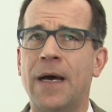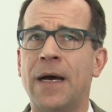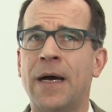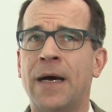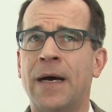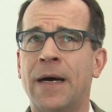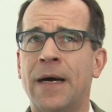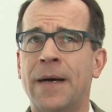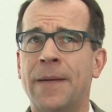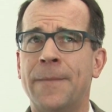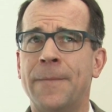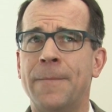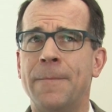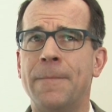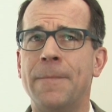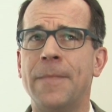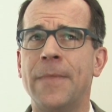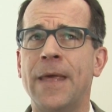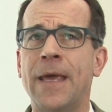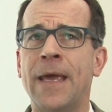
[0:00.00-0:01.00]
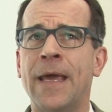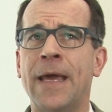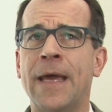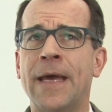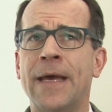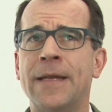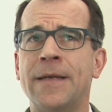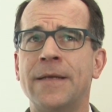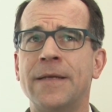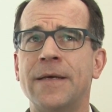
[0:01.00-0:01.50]
Um,
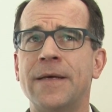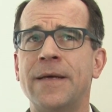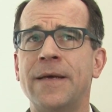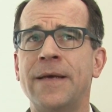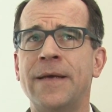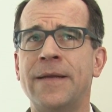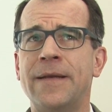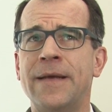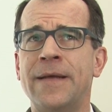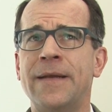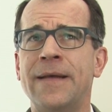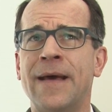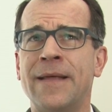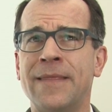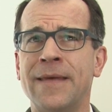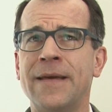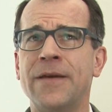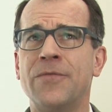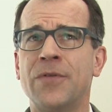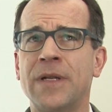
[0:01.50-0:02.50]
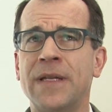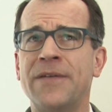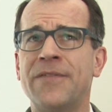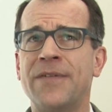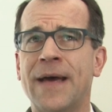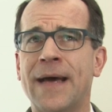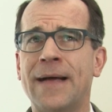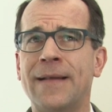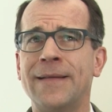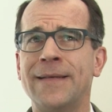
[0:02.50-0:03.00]
and it, it, I think it really
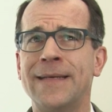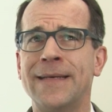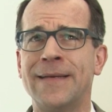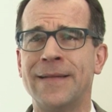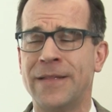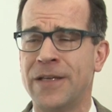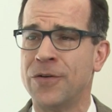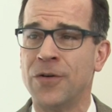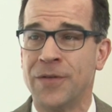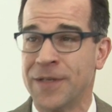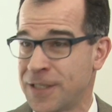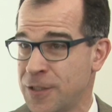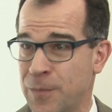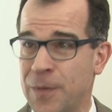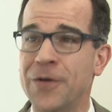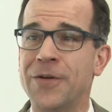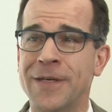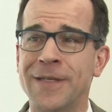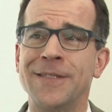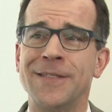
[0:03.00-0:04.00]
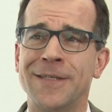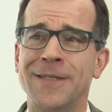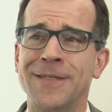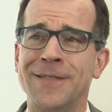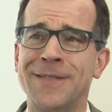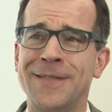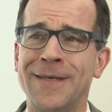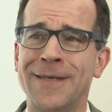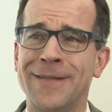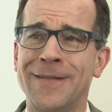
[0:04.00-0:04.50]
validated their own
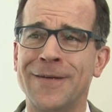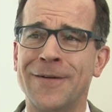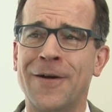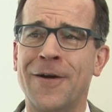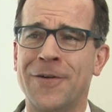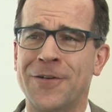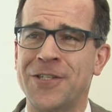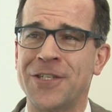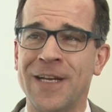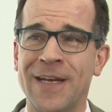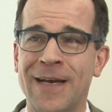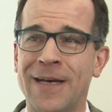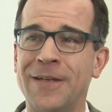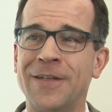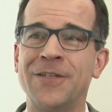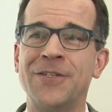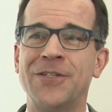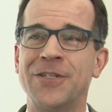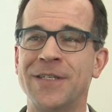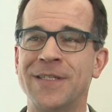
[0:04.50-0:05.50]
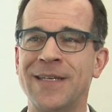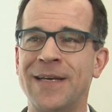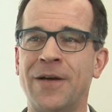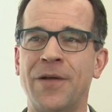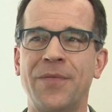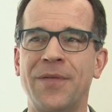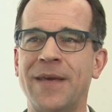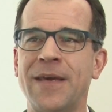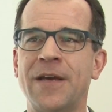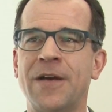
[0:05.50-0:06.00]
experiences that there are challenges.
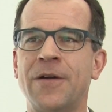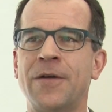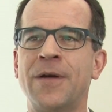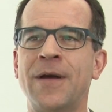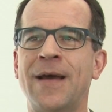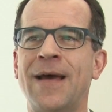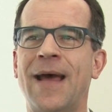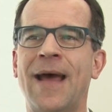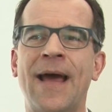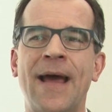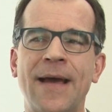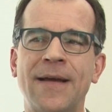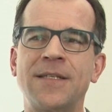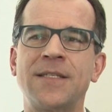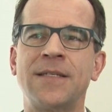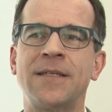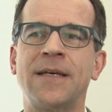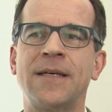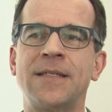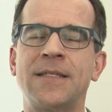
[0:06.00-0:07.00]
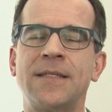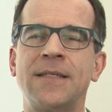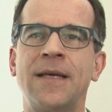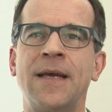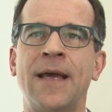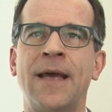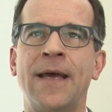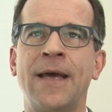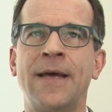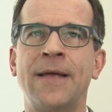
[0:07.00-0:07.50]
Healthcare access
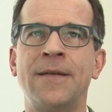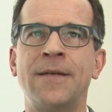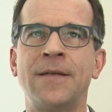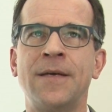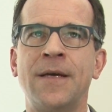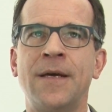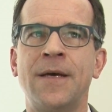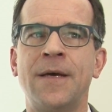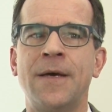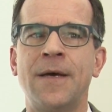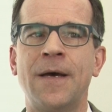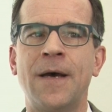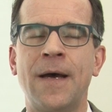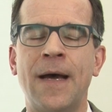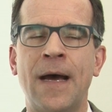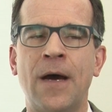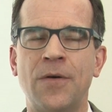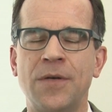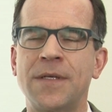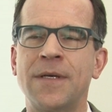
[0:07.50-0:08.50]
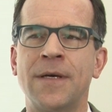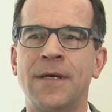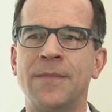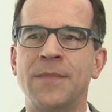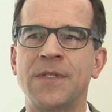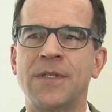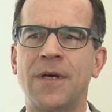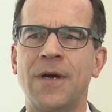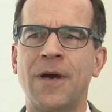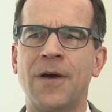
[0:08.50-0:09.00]
and
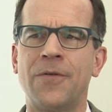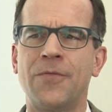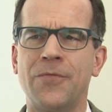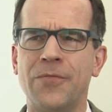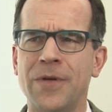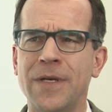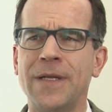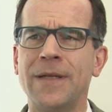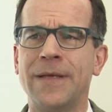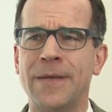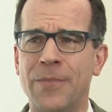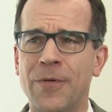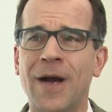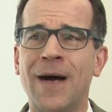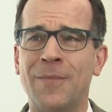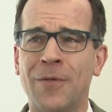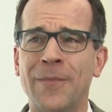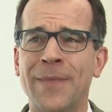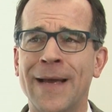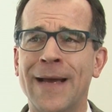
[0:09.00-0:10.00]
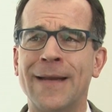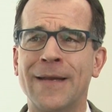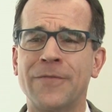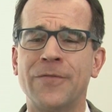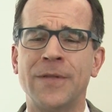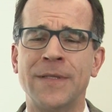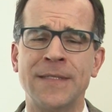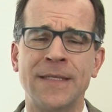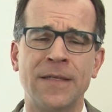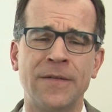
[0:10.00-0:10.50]
outcomes are really problematic
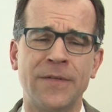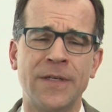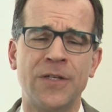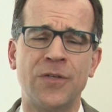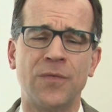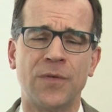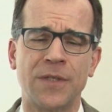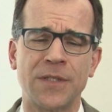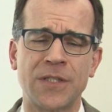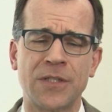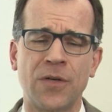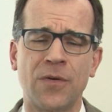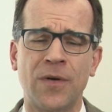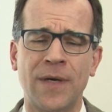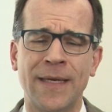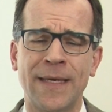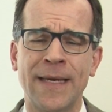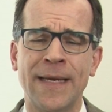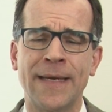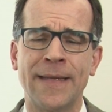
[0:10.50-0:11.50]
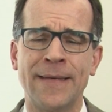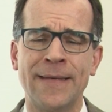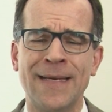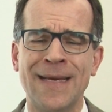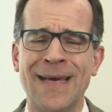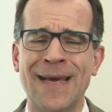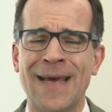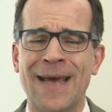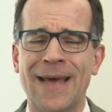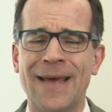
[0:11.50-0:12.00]
for these individuals. So again,
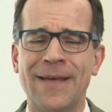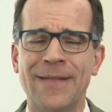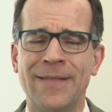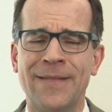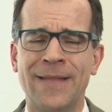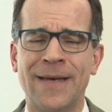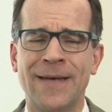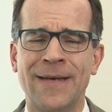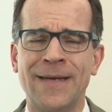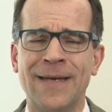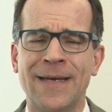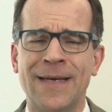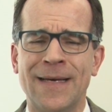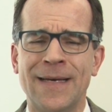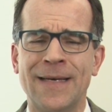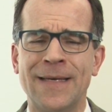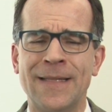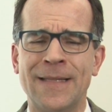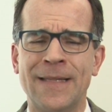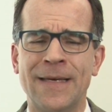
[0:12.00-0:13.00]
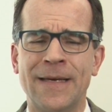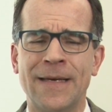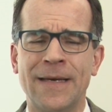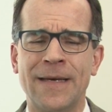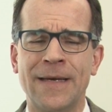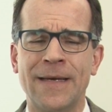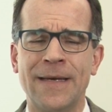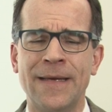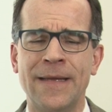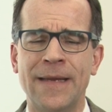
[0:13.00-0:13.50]
the
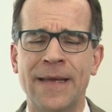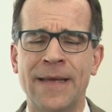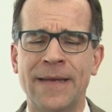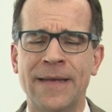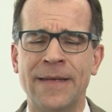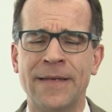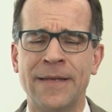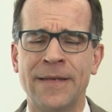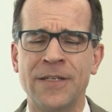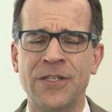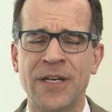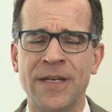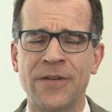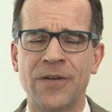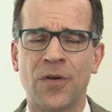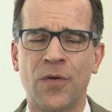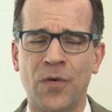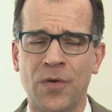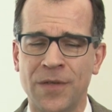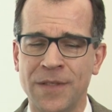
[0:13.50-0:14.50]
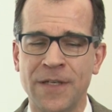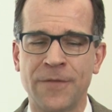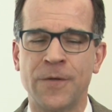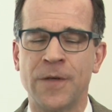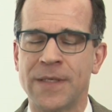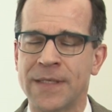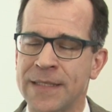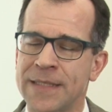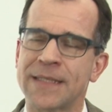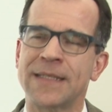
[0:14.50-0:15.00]
the, it, it, engendered a whole
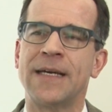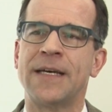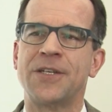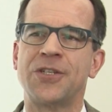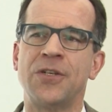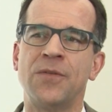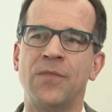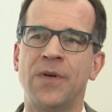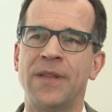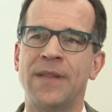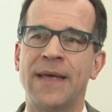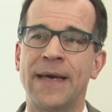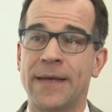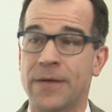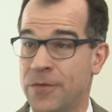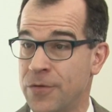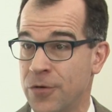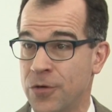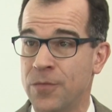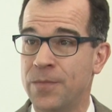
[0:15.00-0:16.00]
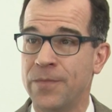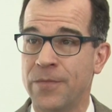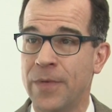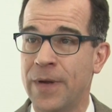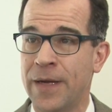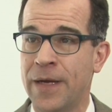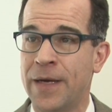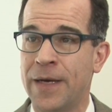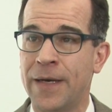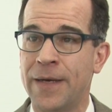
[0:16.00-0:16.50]
different discussion with that group,
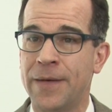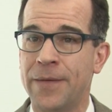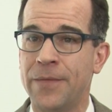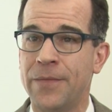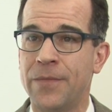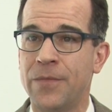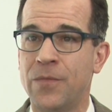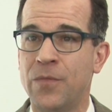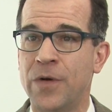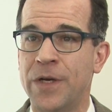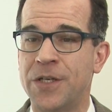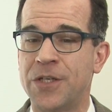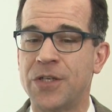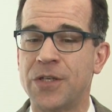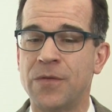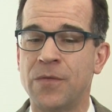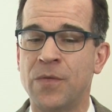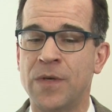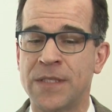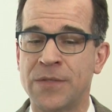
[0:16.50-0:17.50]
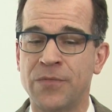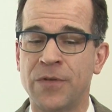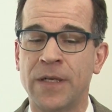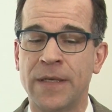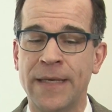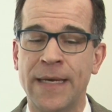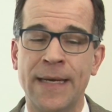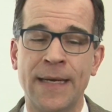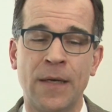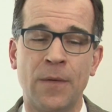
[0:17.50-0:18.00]
uh, which was
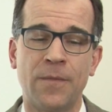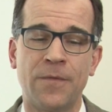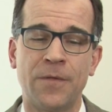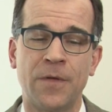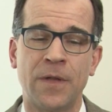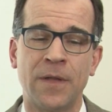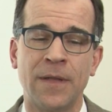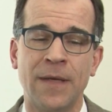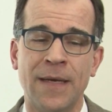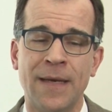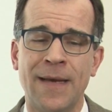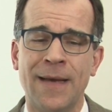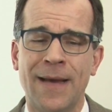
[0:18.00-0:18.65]
really helpful.